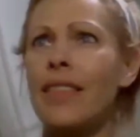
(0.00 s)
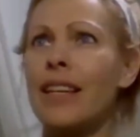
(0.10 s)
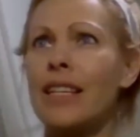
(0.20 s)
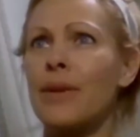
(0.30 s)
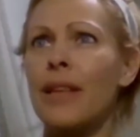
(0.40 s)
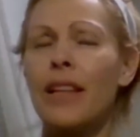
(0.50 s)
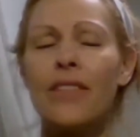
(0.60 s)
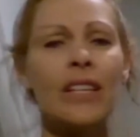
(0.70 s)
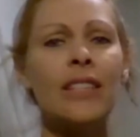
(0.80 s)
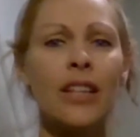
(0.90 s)
I think is where they
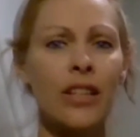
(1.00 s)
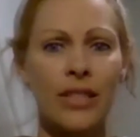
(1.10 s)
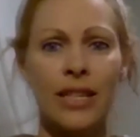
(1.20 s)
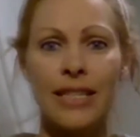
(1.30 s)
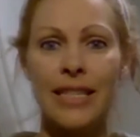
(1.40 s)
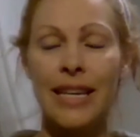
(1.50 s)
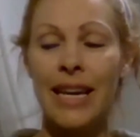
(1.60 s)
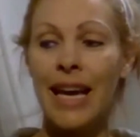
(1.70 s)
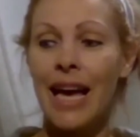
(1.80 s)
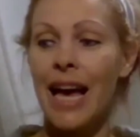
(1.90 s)
live, Kentucky or
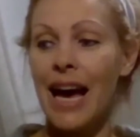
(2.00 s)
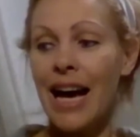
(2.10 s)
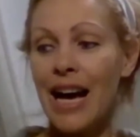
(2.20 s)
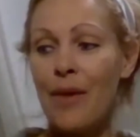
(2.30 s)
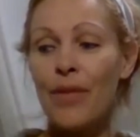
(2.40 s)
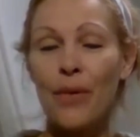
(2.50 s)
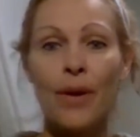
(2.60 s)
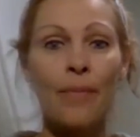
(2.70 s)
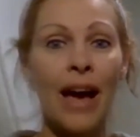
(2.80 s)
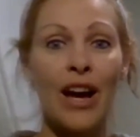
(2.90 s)
Tennessee. They
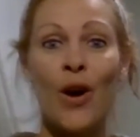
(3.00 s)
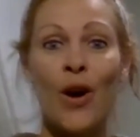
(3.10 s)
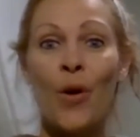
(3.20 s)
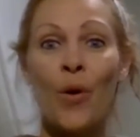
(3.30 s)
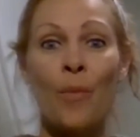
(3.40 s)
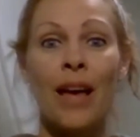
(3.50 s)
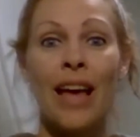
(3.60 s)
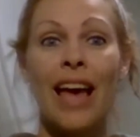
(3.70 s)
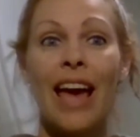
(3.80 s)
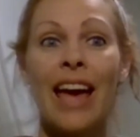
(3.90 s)
went back home,
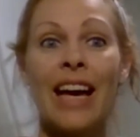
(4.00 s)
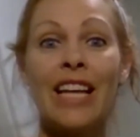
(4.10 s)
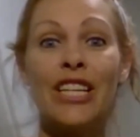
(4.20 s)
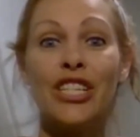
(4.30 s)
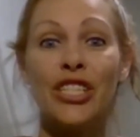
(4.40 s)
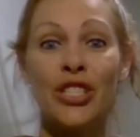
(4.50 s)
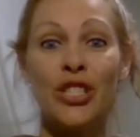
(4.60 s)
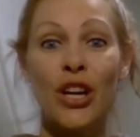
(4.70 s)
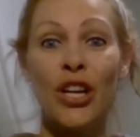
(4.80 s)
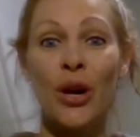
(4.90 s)
and she
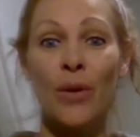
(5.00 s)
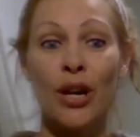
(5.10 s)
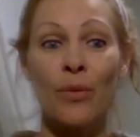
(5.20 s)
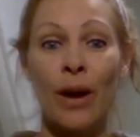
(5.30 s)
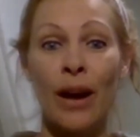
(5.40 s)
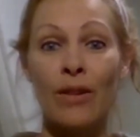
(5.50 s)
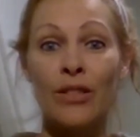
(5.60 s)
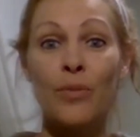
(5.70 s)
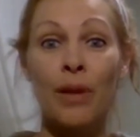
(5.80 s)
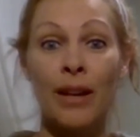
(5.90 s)
started going
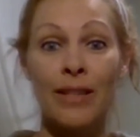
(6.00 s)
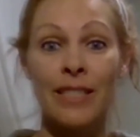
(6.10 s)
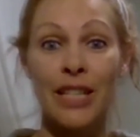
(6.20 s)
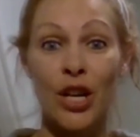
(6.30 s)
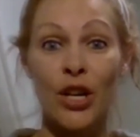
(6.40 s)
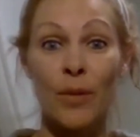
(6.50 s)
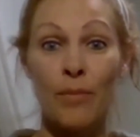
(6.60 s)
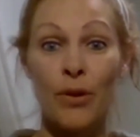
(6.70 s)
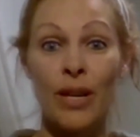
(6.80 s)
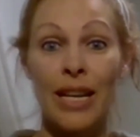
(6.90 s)
around to places in her
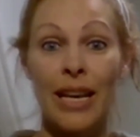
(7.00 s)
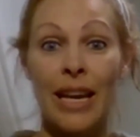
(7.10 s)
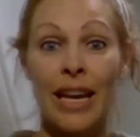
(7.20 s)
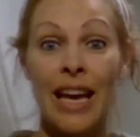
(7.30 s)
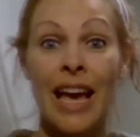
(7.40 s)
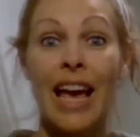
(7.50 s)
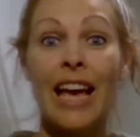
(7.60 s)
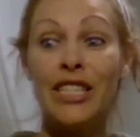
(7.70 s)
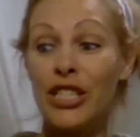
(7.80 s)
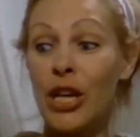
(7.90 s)
community
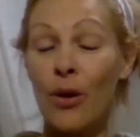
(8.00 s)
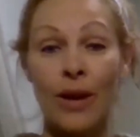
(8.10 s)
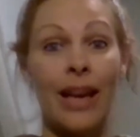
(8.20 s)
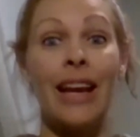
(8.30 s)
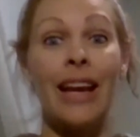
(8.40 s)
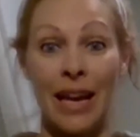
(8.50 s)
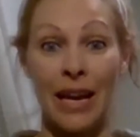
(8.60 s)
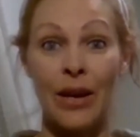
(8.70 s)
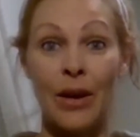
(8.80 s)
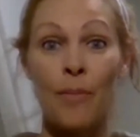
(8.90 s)
and
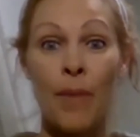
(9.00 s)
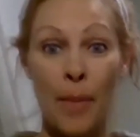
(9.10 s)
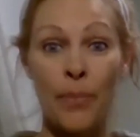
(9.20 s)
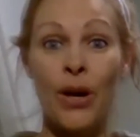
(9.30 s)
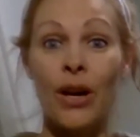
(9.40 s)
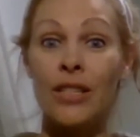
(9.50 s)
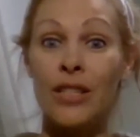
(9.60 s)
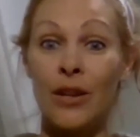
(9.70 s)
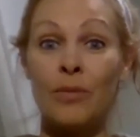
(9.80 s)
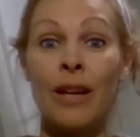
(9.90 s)
donating my book
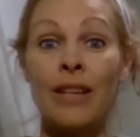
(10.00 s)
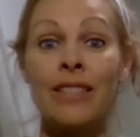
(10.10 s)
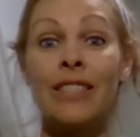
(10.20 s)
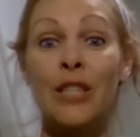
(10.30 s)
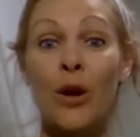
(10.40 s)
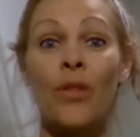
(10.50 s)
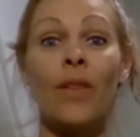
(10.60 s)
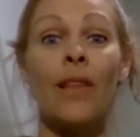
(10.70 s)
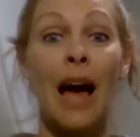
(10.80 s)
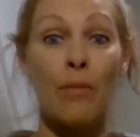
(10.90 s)
to those places. So
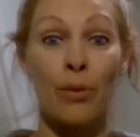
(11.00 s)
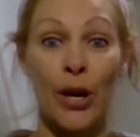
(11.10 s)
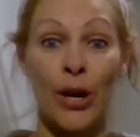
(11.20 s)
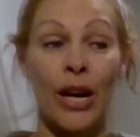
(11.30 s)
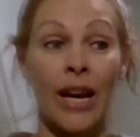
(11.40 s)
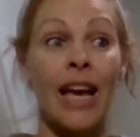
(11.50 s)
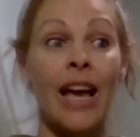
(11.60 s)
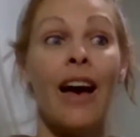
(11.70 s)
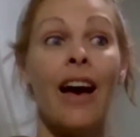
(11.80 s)
the library,